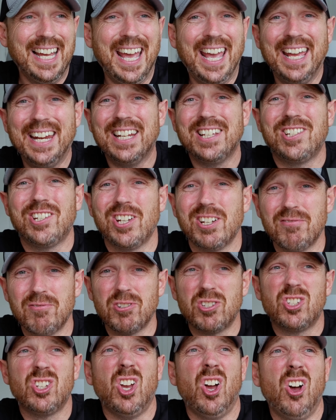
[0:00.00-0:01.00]
energy
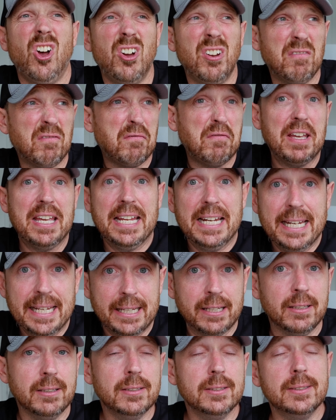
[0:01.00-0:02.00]
return
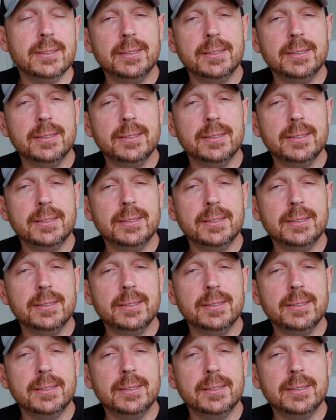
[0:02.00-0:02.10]
feeling.